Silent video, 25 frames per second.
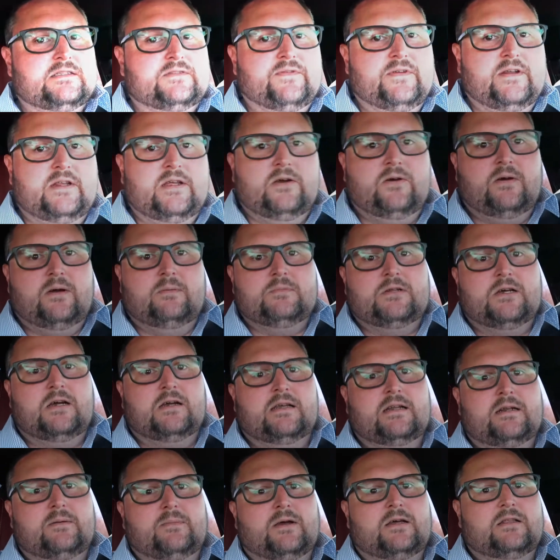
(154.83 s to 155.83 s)
video I'm
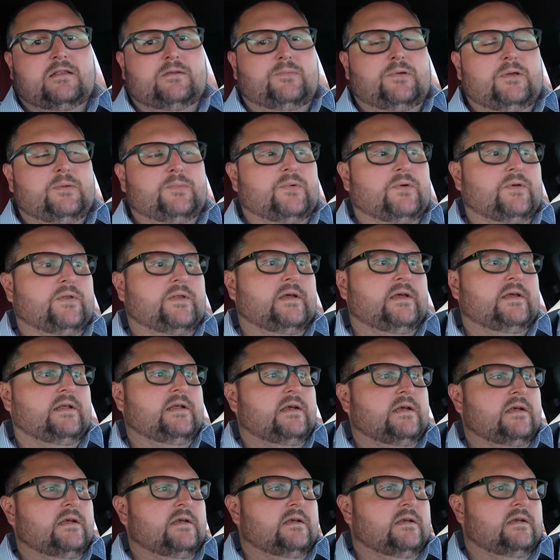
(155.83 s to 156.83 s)
talking about the people that
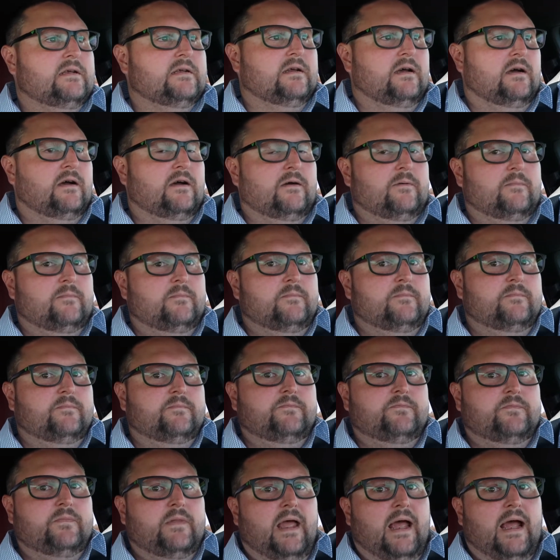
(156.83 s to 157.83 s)

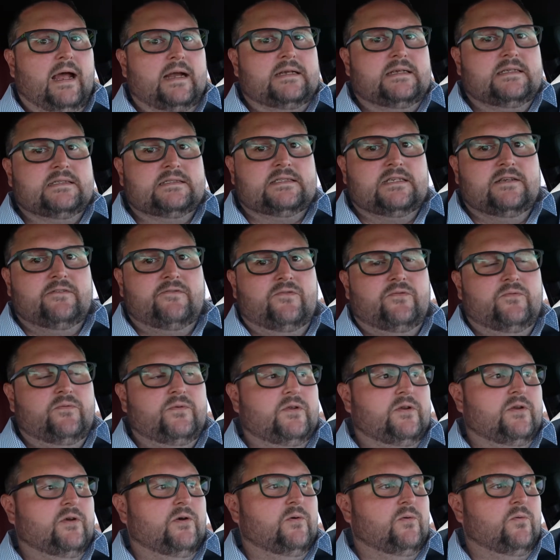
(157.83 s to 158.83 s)
act as if
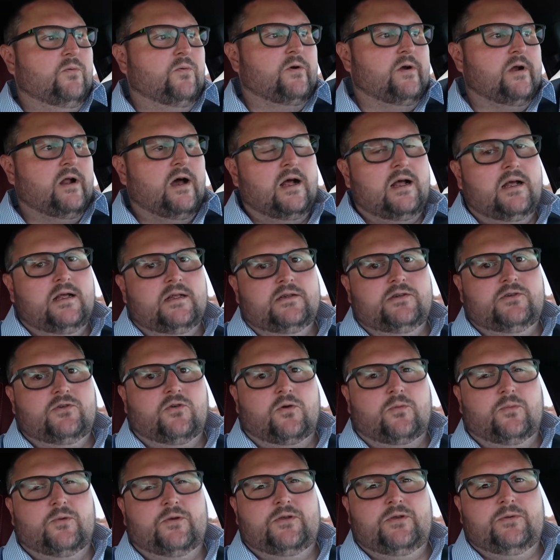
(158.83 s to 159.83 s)
we're not
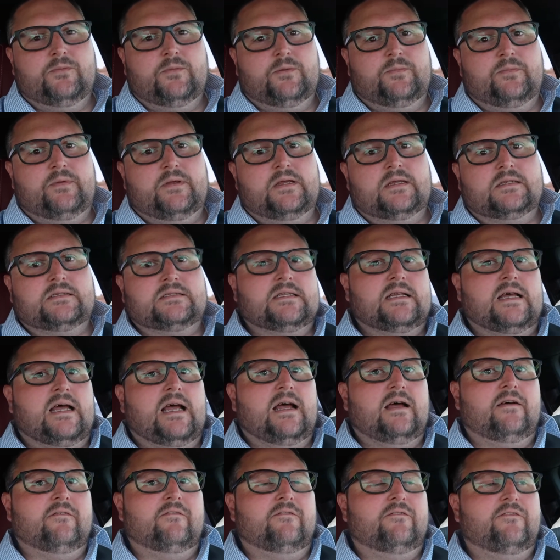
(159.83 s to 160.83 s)
normal human beings that
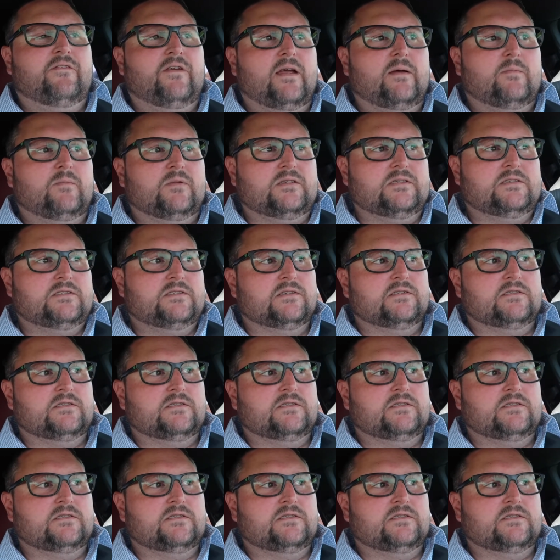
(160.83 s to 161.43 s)
have families to